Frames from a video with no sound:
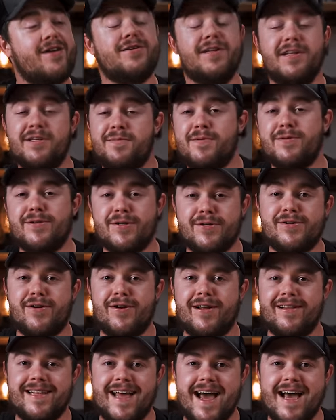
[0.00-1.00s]
actually supposed to
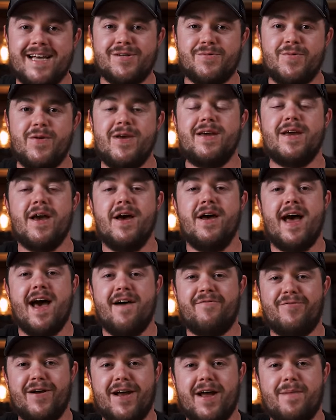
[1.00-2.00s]
start it last week
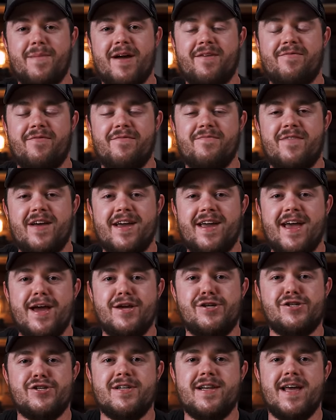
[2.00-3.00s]
after I got back from
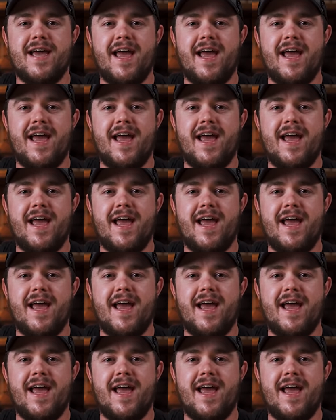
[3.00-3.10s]
vacation,